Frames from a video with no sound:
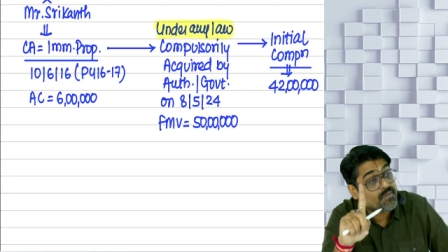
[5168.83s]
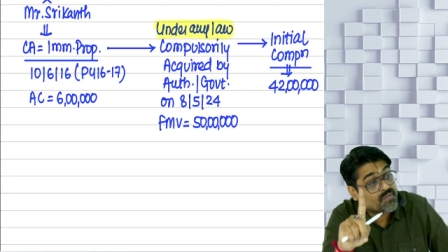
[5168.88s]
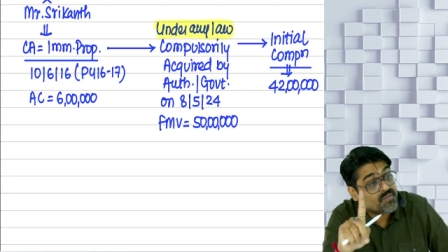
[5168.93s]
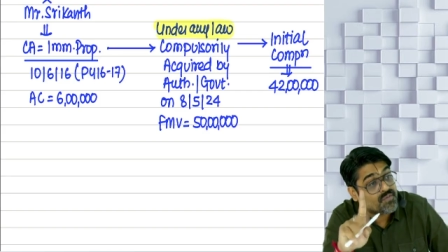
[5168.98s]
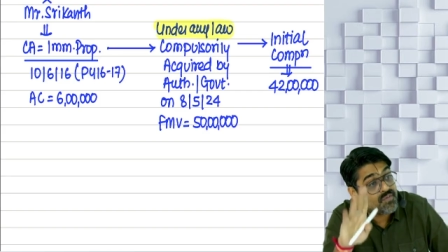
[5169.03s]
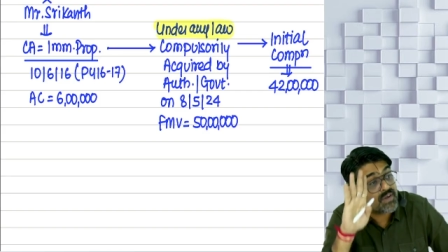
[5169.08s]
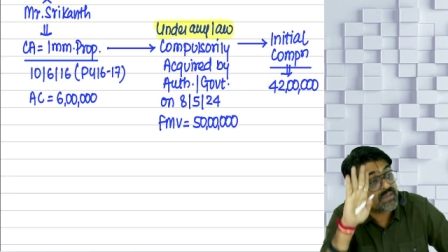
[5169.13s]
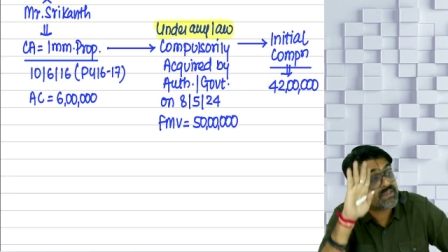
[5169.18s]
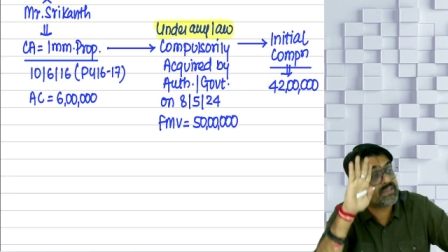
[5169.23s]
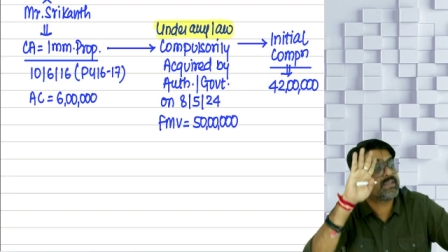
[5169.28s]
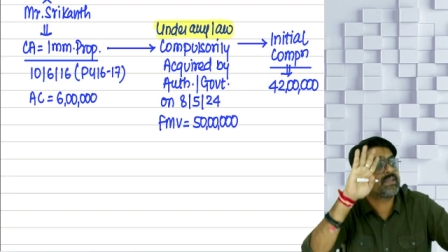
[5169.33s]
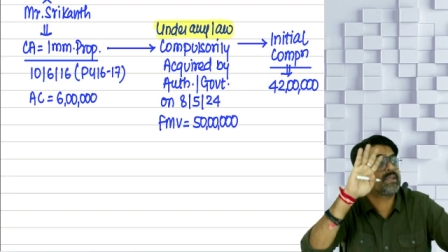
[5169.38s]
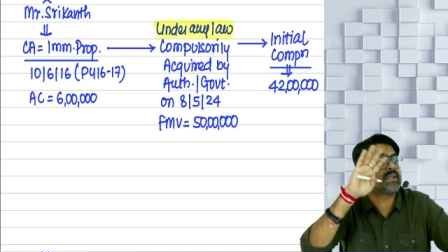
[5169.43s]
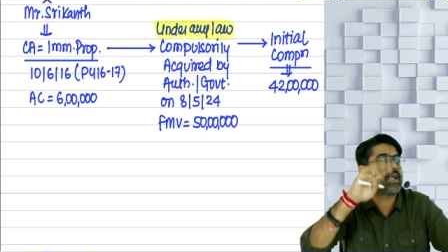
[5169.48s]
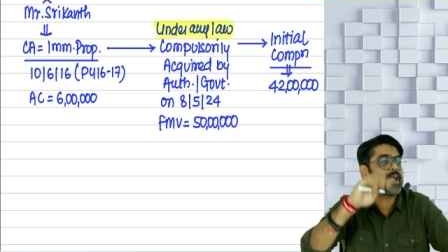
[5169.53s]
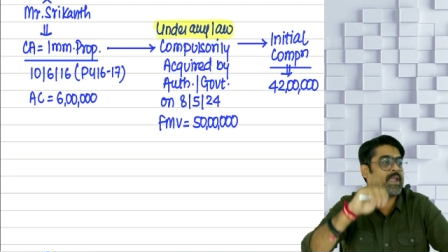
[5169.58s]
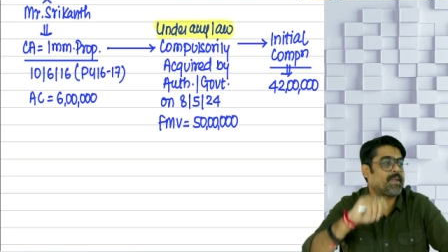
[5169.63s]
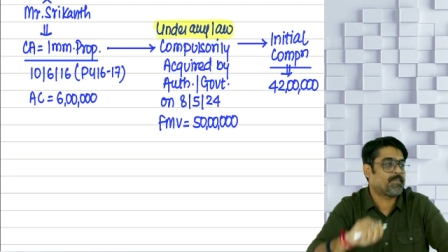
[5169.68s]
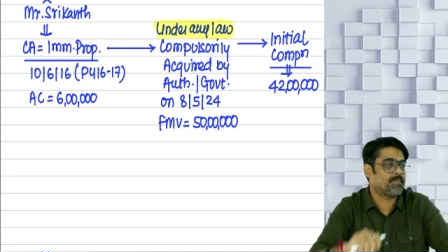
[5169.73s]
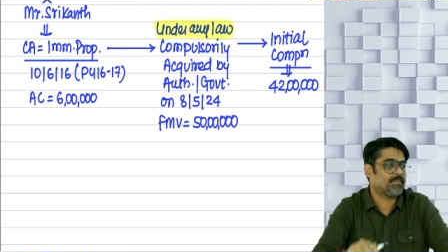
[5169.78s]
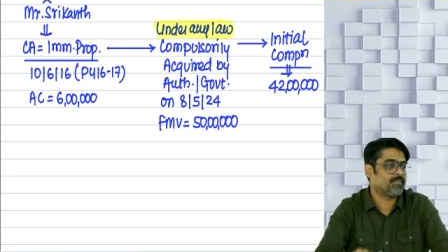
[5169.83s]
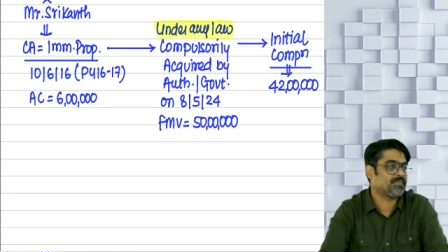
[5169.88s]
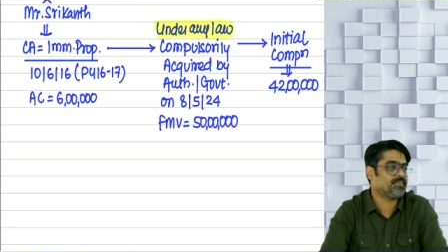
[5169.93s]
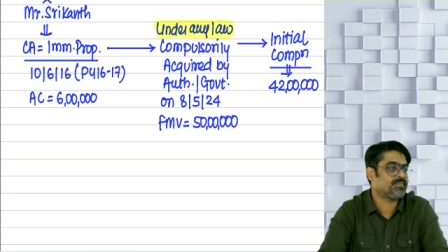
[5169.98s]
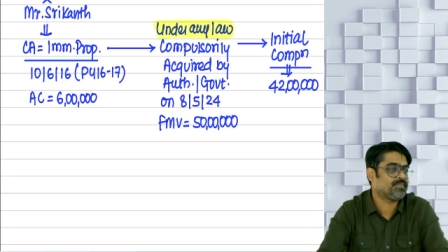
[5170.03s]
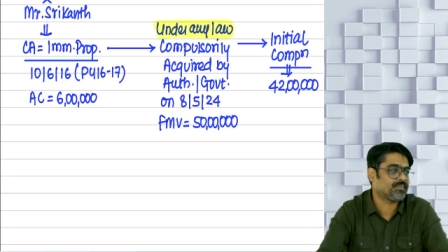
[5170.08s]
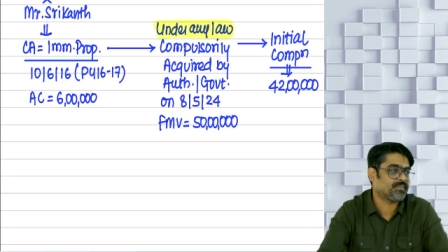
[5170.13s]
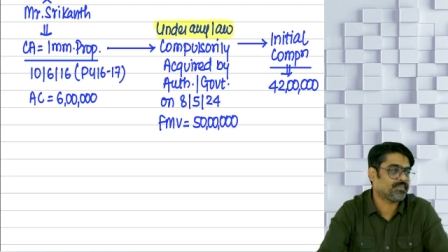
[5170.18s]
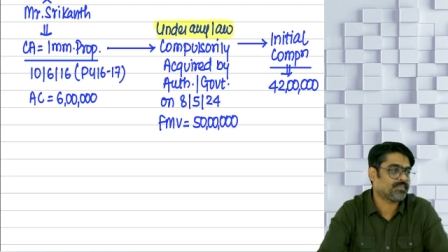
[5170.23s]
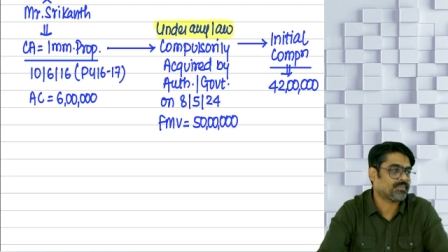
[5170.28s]
first time.
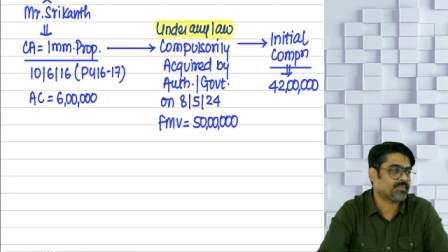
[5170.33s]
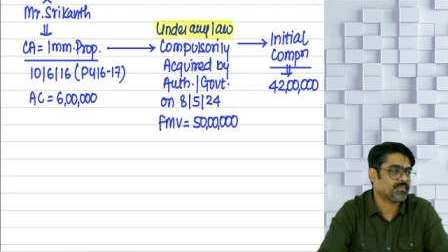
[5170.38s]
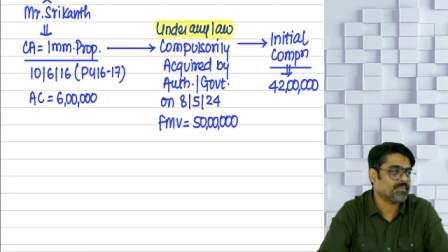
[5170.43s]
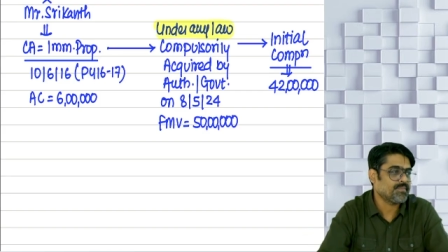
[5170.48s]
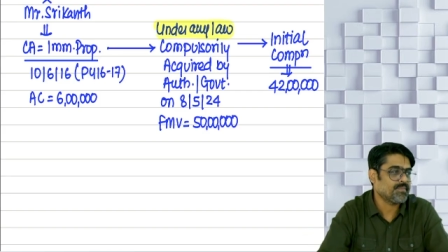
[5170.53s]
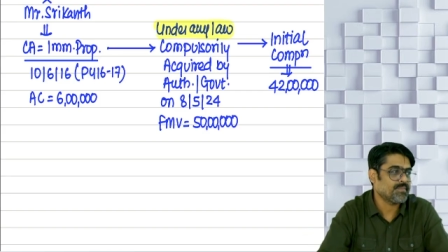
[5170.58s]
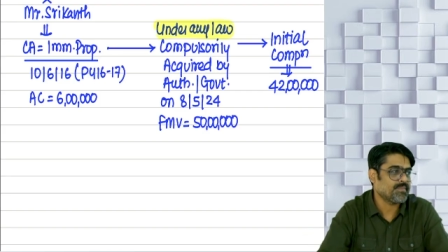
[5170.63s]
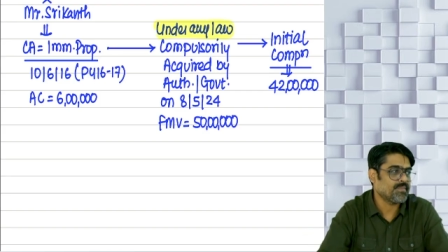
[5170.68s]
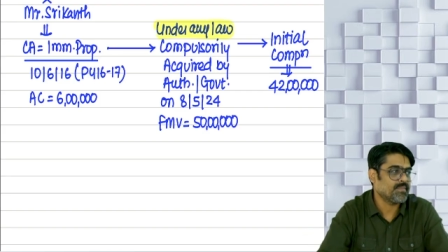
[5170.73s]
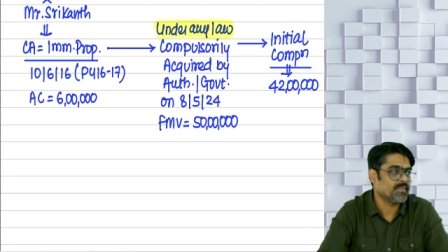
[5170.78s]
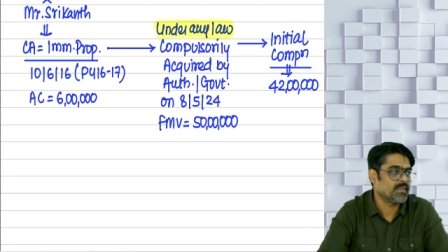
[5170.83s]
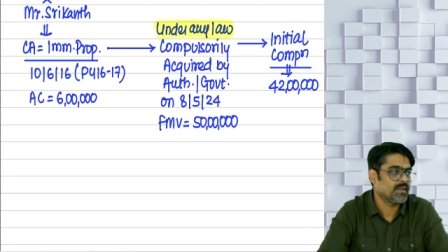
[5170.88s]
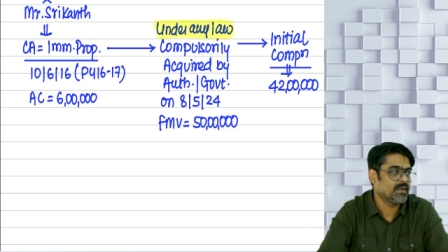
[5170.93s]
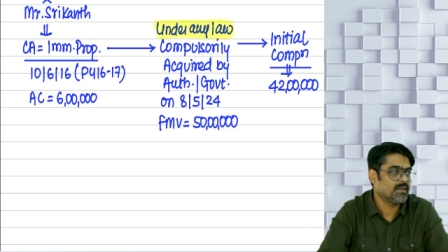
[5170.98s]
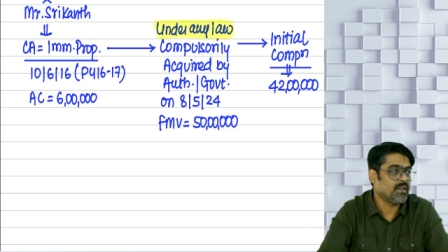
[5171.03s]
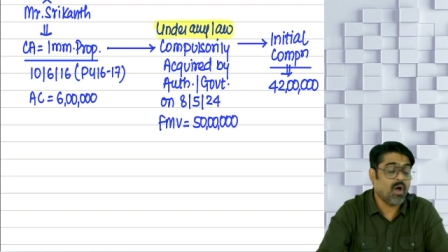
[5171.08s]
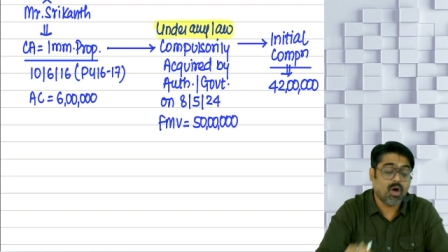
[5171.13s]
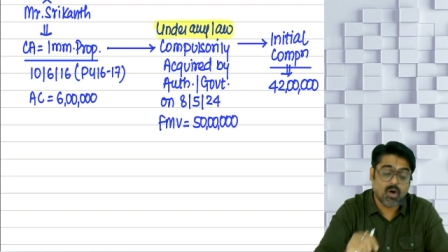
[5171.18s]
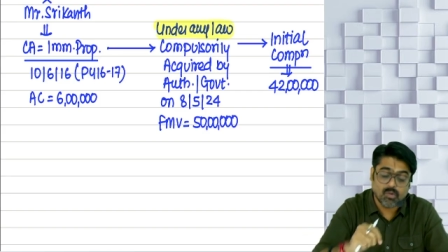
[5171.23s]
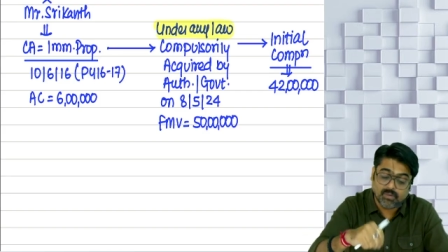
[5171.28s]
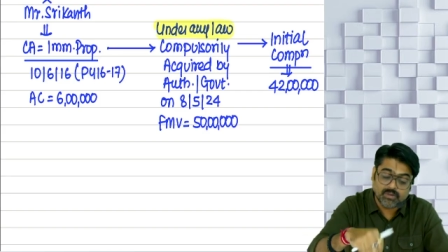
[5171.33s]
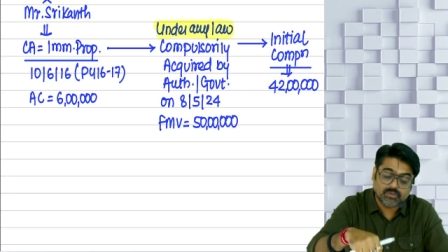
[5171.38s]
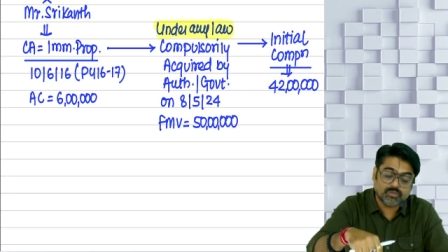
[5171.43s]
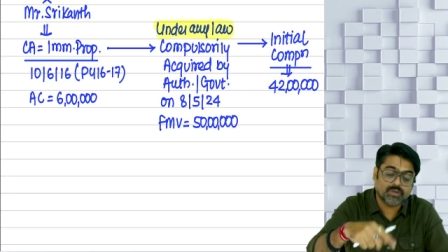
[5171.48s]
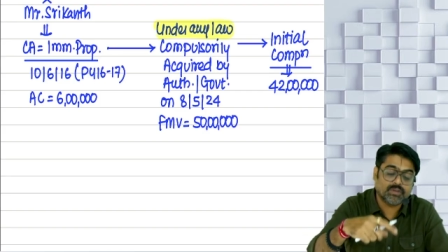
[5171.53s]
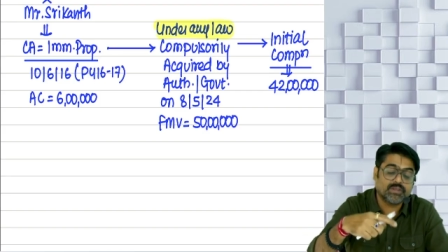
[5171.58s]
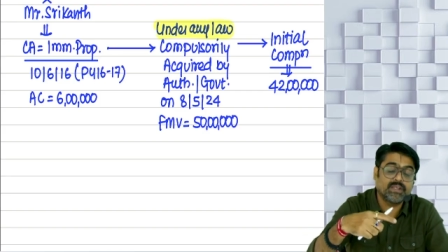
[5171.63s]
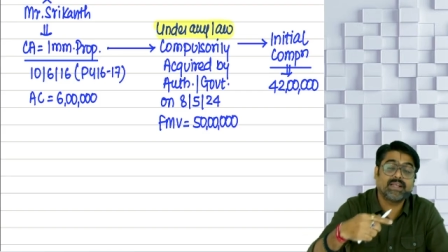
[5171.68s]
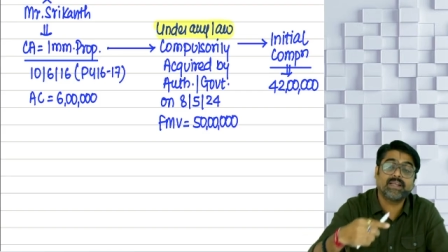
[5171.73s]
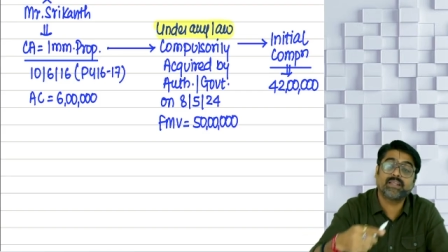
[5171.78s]
Now how much was
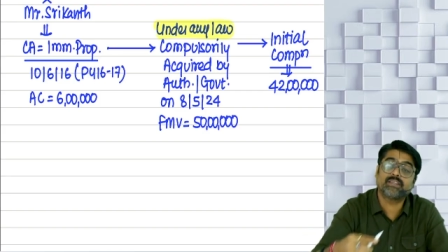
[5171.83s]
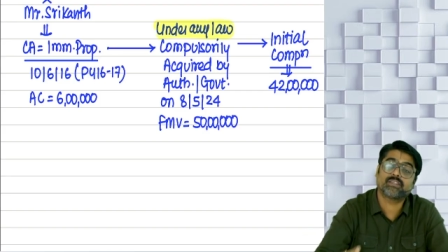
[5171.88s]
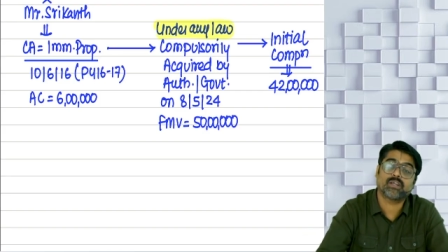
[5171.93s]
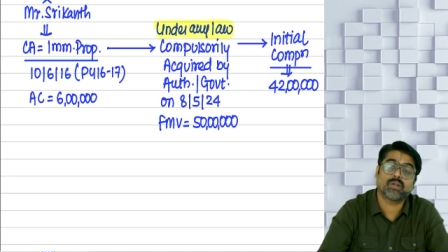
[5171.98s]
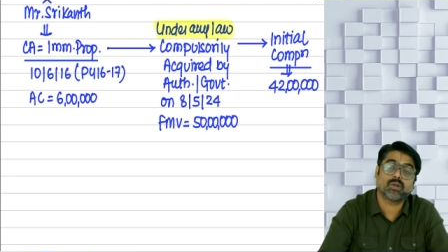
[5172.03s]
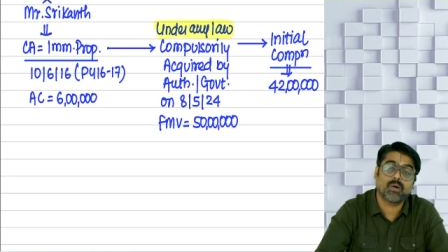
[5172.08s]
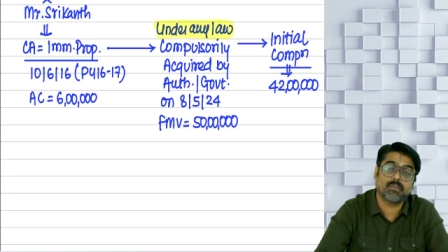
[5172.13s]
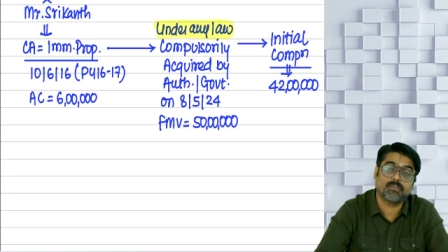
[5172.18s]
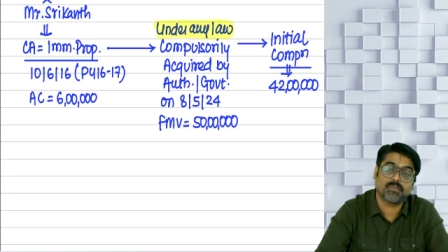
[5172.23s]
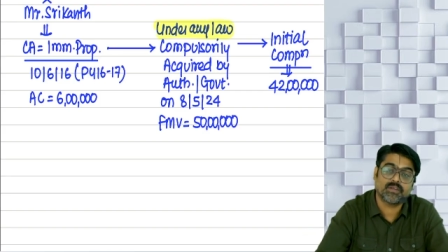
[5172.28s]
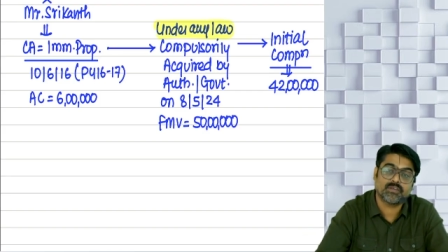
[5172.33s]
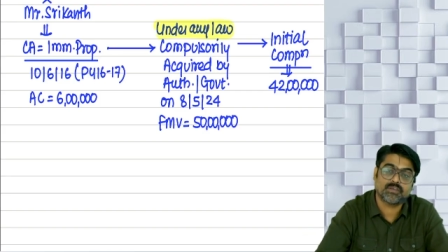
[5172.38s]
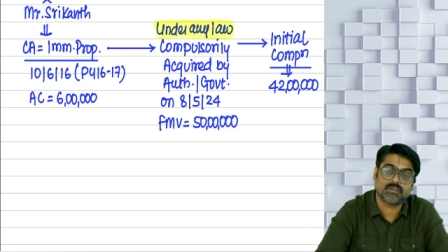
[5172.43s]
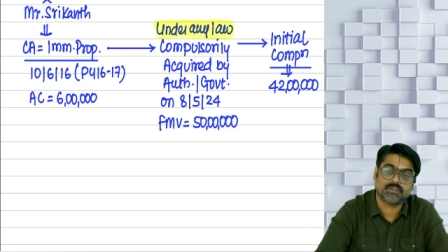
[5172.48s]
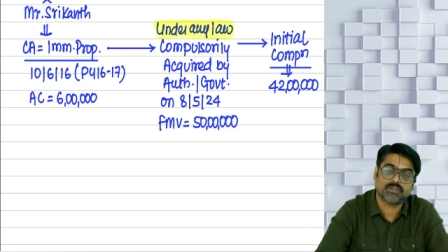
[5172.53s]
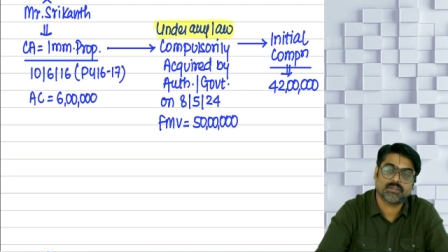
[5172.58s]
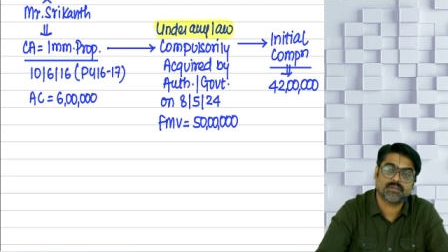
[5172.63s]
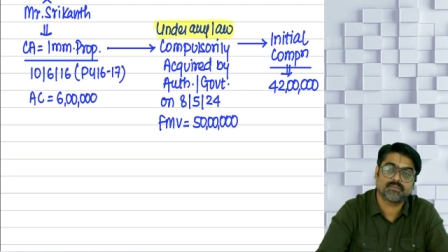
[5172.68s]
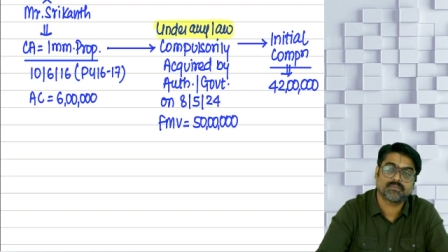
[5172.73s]
the initial compensation?